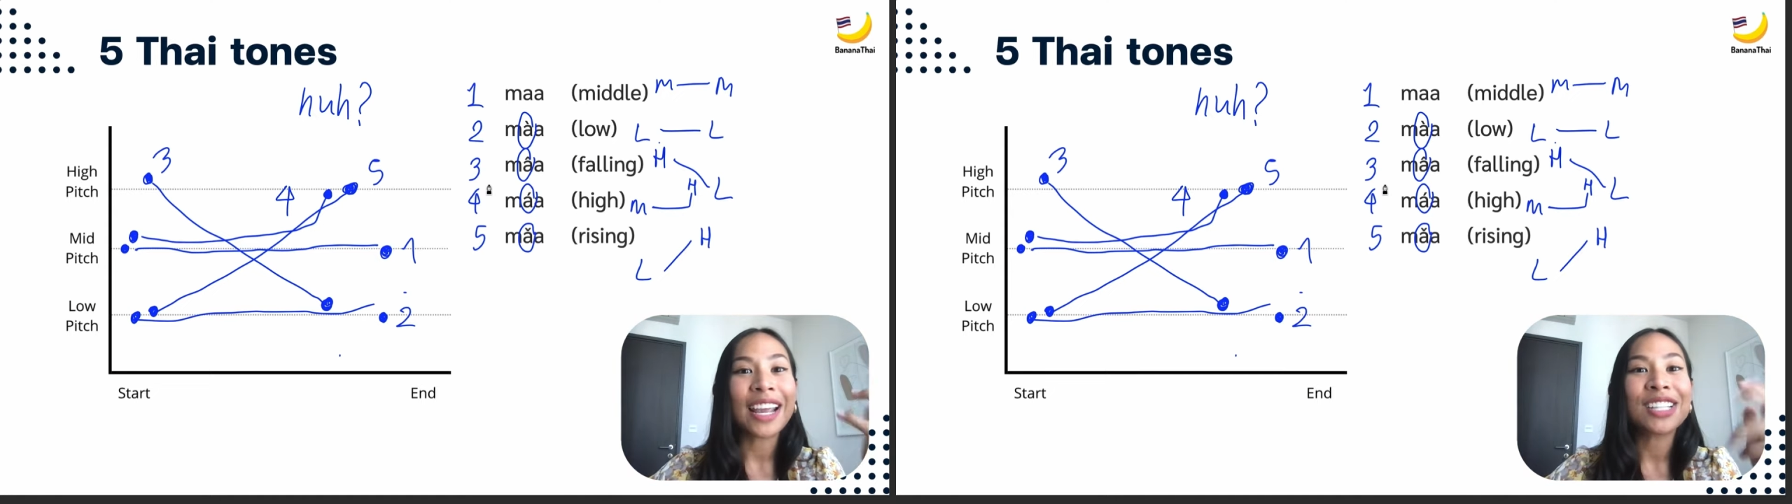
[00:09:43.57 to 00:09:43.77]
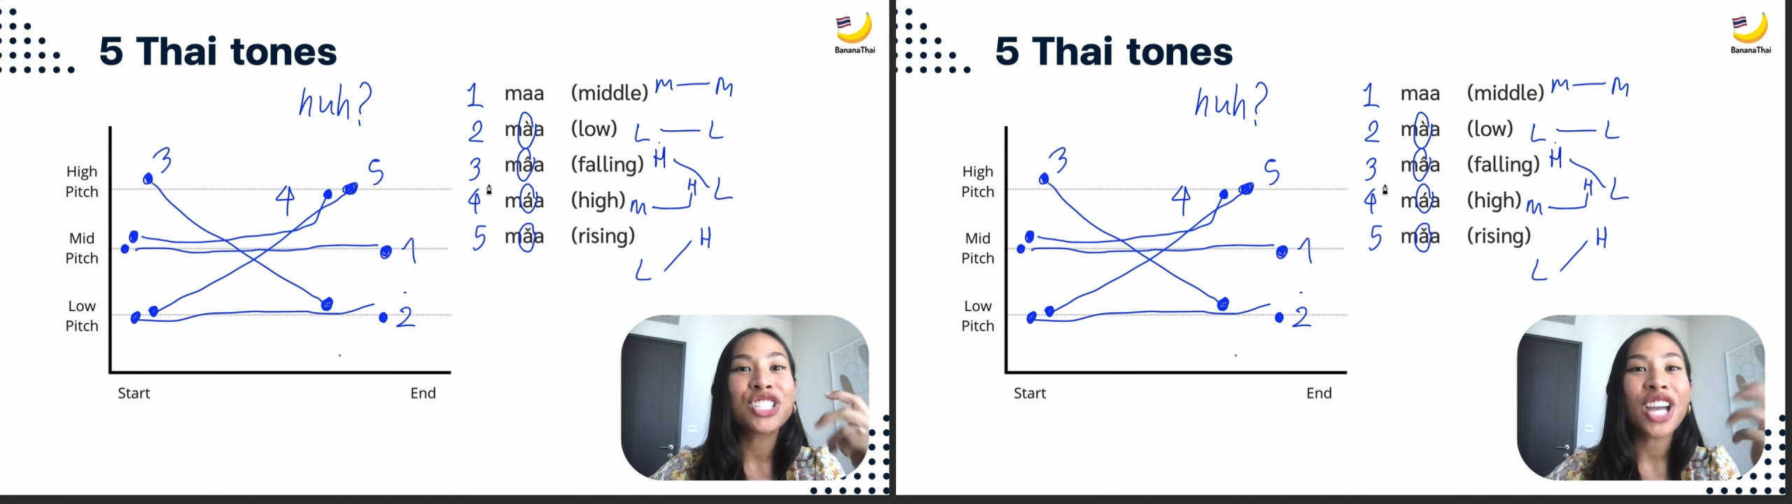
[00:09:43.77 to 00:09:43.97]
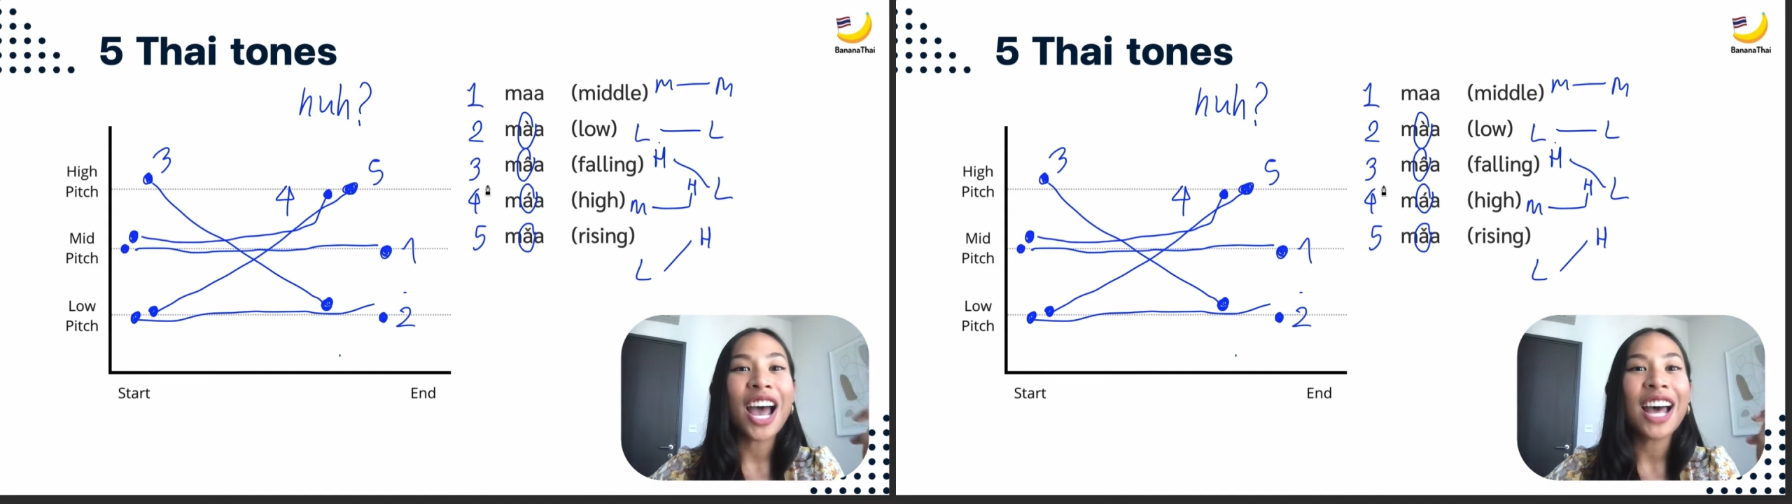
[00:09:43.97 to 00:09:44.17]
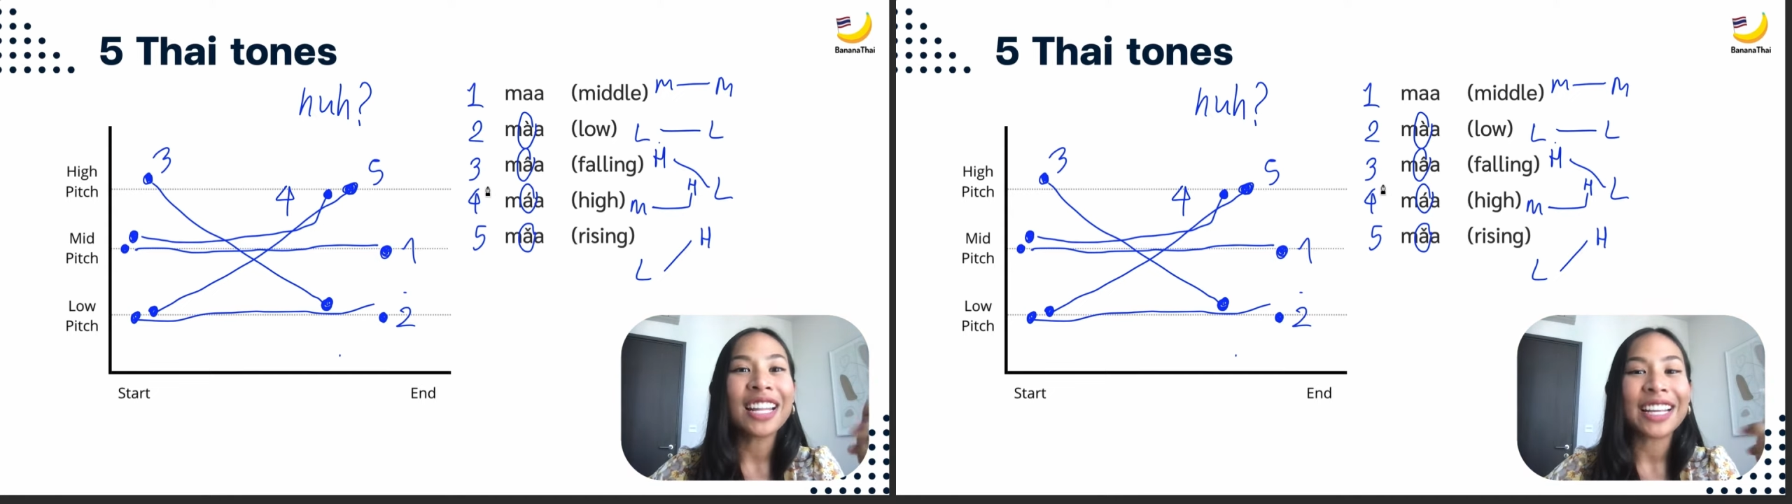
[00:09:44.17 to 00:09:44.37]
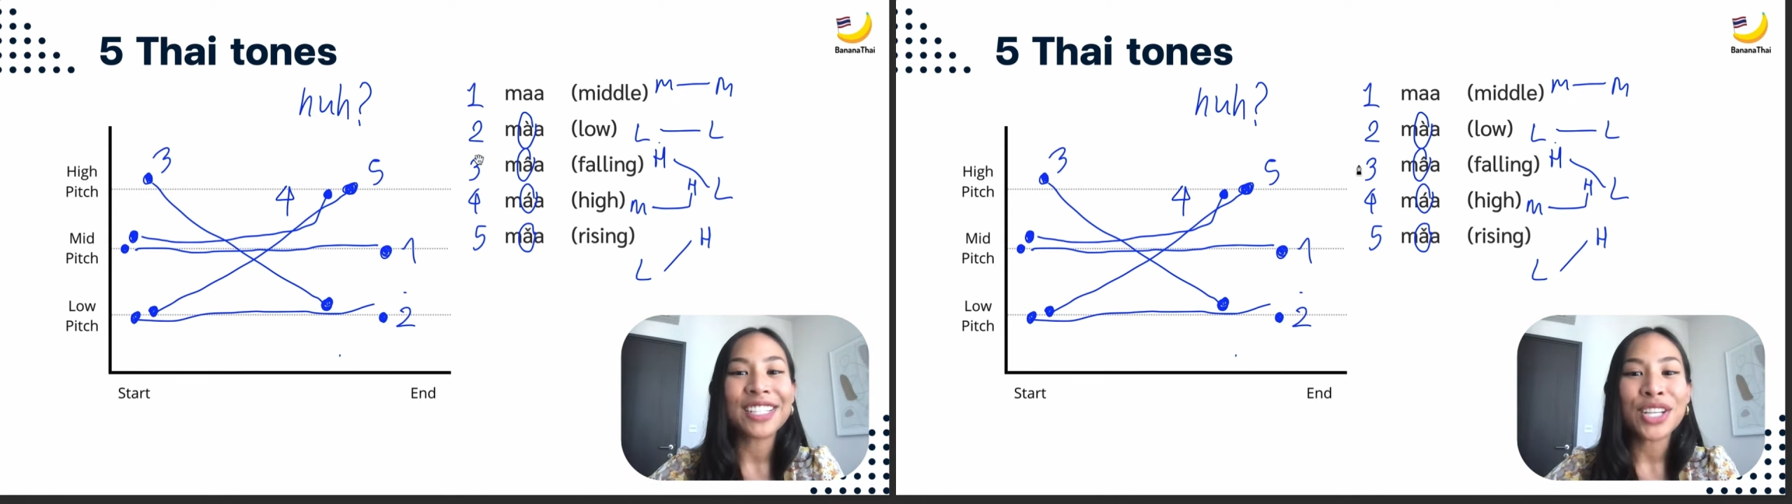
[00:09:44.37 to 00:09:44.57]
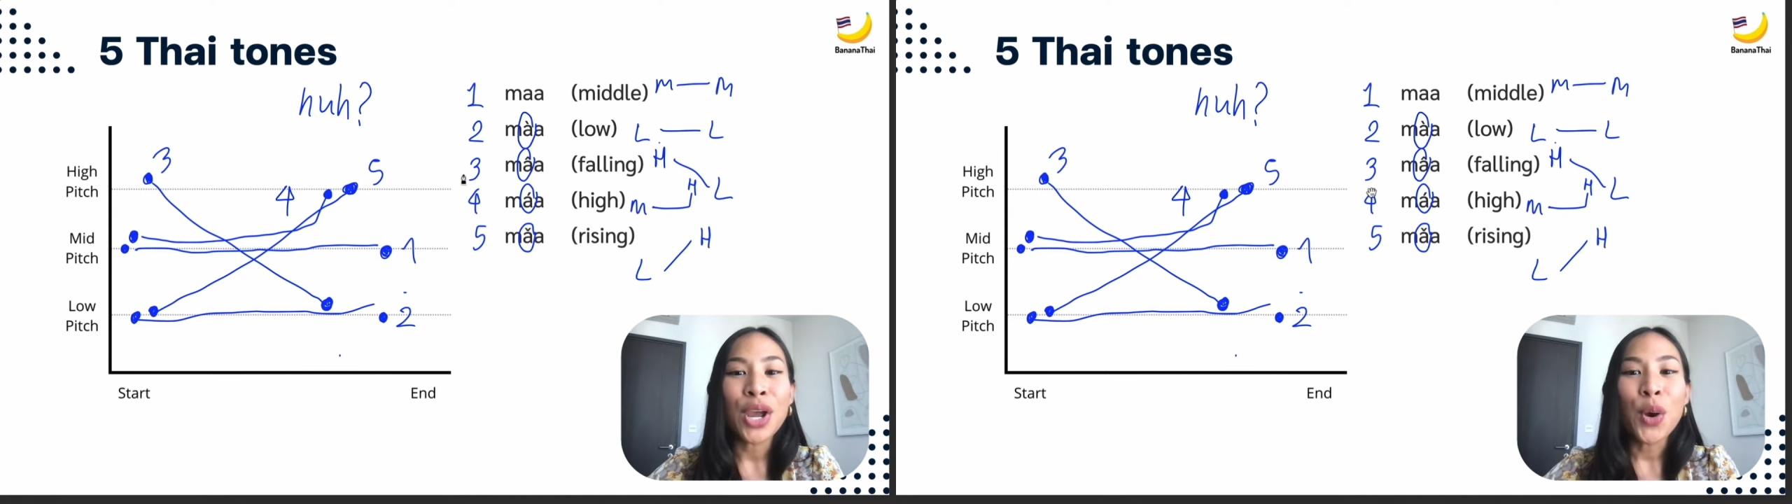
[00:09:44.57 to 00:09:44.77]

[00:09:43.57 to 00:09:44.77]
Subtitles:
a challenge